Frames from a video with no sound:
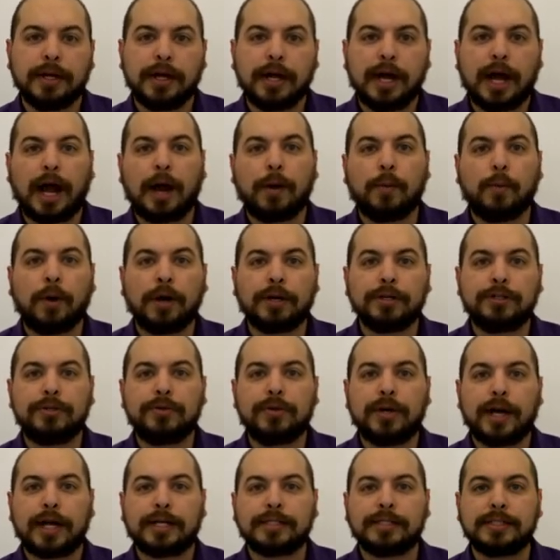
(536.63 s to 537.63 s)
I want you
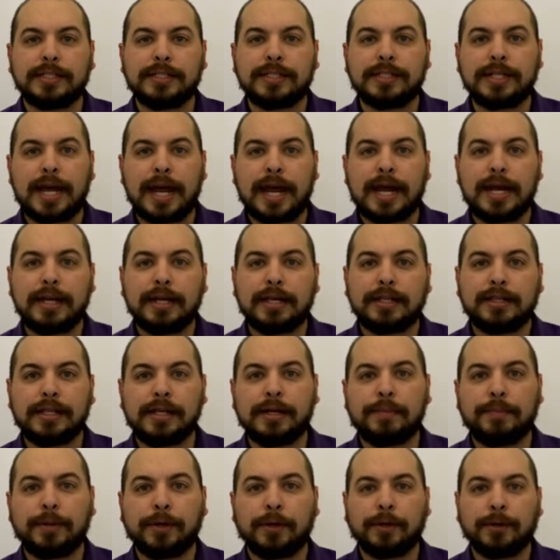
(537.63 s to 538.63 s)
guys to take the
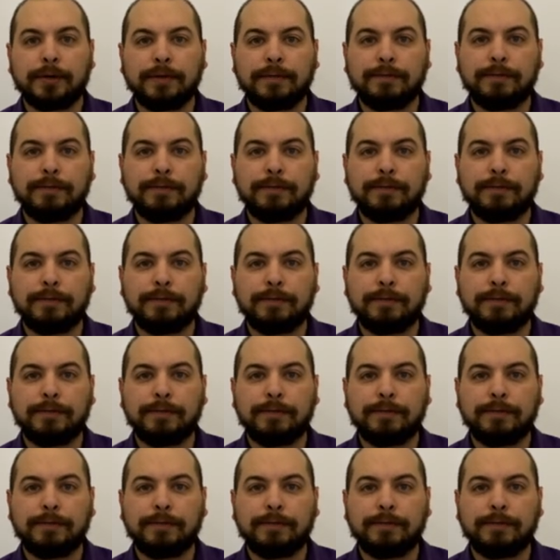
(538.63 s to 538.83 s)
empirical